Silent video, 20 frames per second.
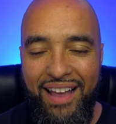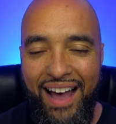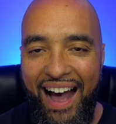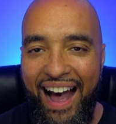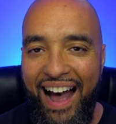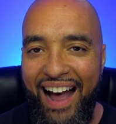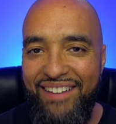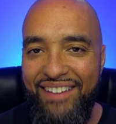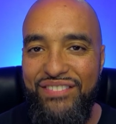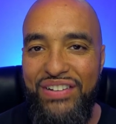
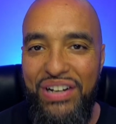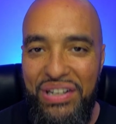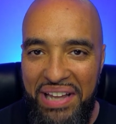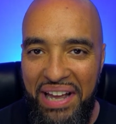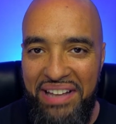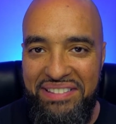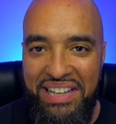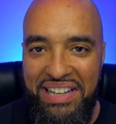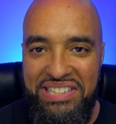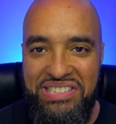I felt
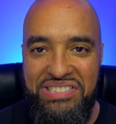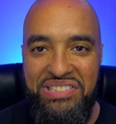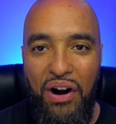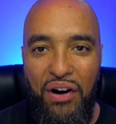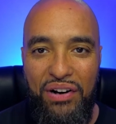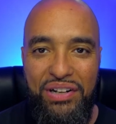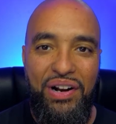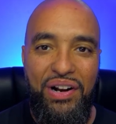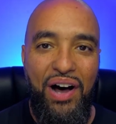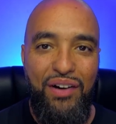like they
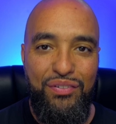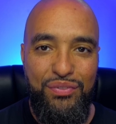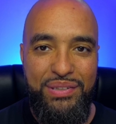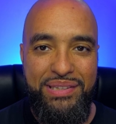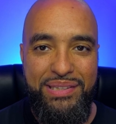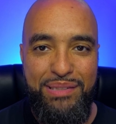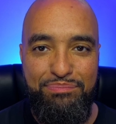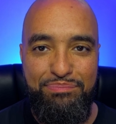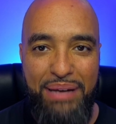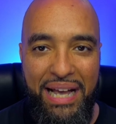started off
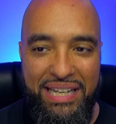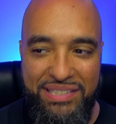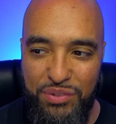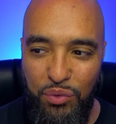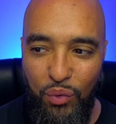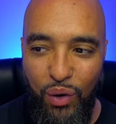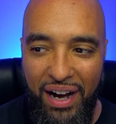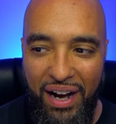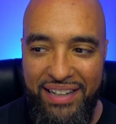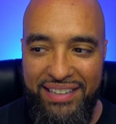with the best
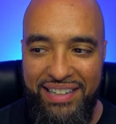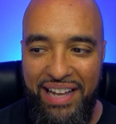one.